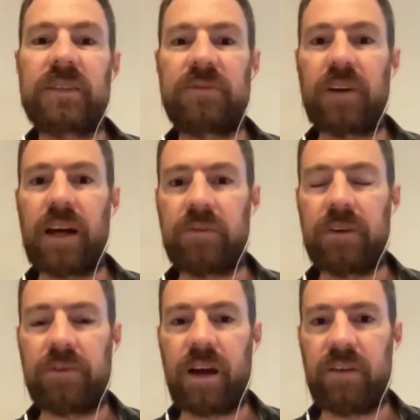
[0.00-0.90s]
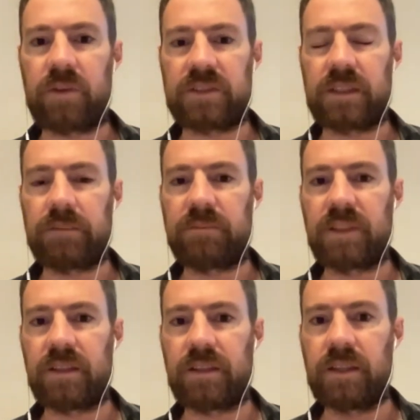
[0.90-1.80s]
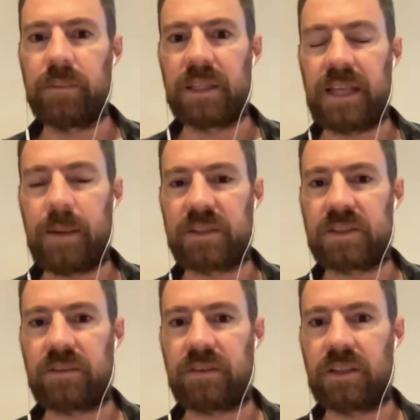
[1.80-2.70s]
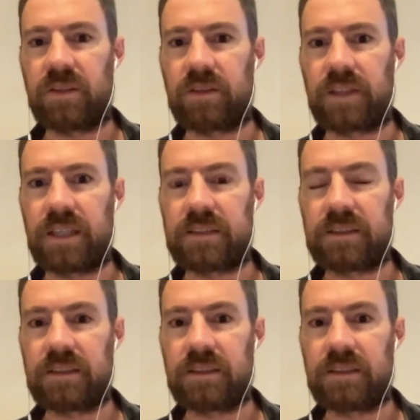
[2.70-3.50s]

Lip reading: if 5 wasn't the limit? How much do you think you could have raised?